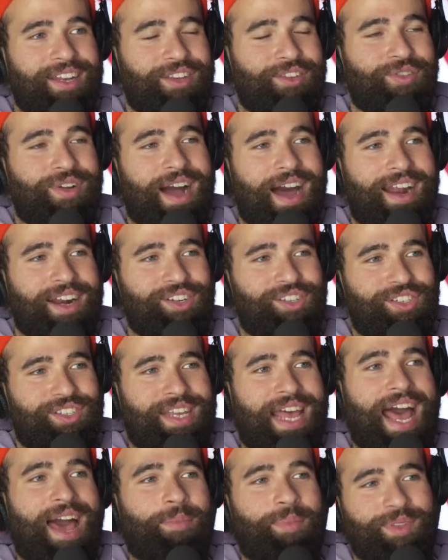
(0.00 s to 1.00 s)
you kind of
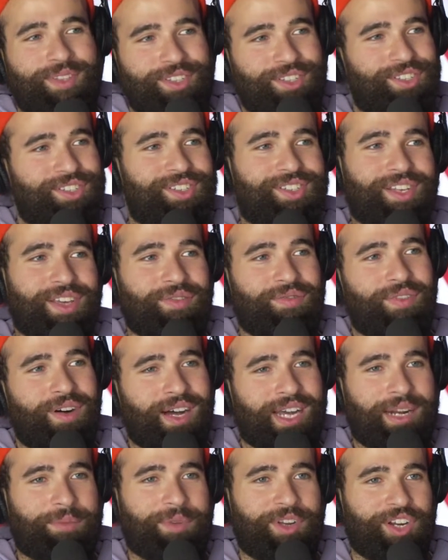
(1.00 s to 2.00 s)
just happened to just say,
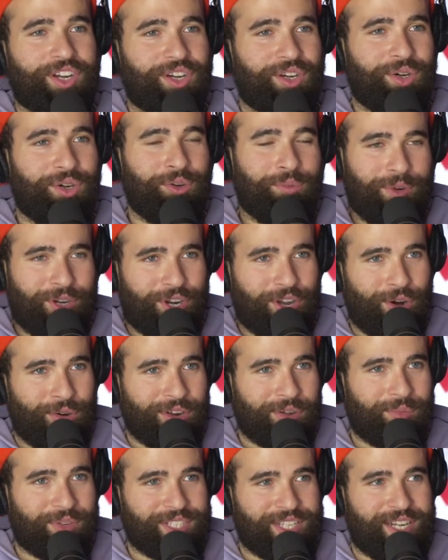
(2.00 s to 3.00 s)
"Fuck it, I'm gonna code." But
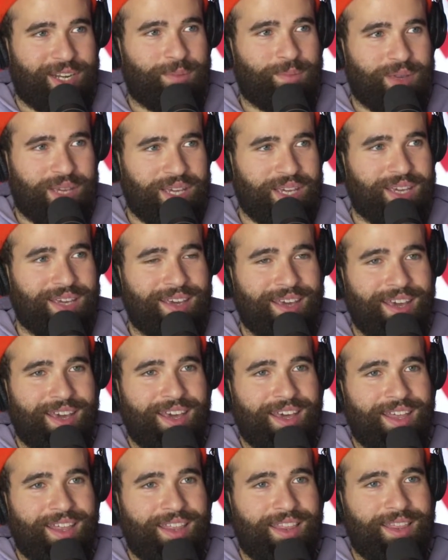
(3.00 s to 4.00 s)
coding was gonna be
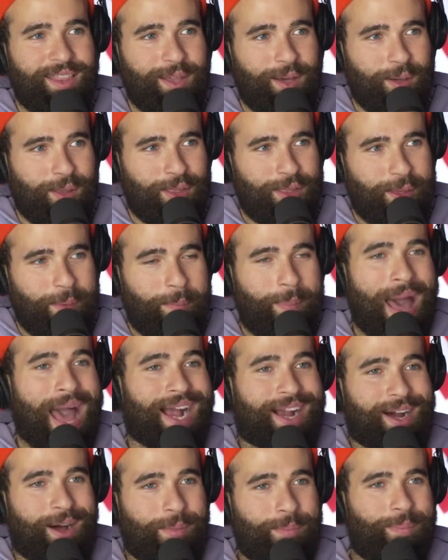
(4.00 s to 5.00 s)
the
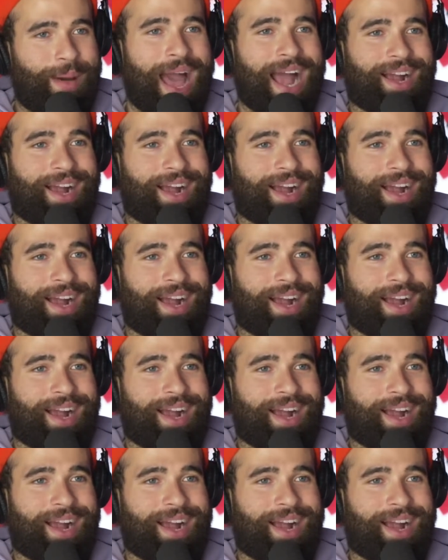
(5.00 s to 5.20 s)
backup